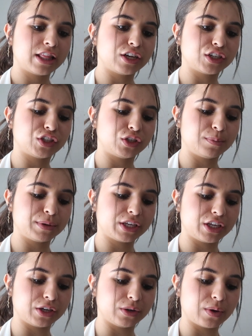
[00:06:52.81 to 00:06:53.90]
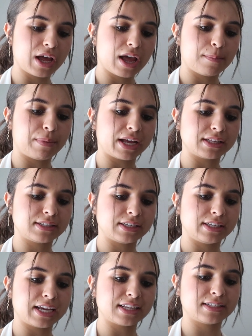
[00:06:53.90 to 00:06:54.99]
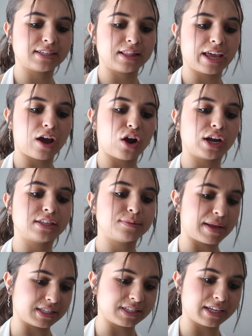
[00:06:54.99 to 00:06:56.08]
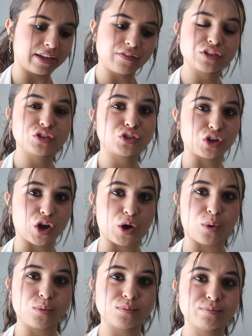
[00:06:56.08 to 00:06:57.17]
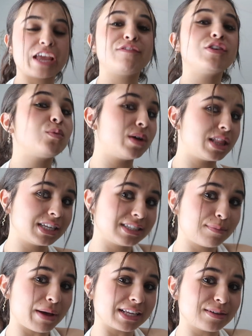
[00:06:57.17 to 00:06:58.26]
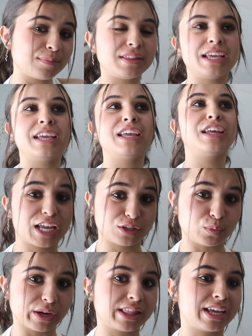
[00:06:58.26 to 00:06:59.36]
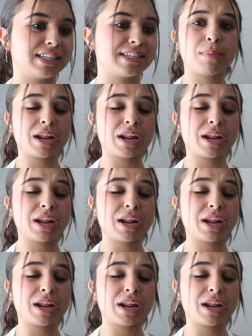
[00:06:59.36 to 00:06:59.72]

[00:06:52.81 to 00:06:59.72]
They're super cute, but yes, they are expensive, so if you're willing to buy something, it's worth it.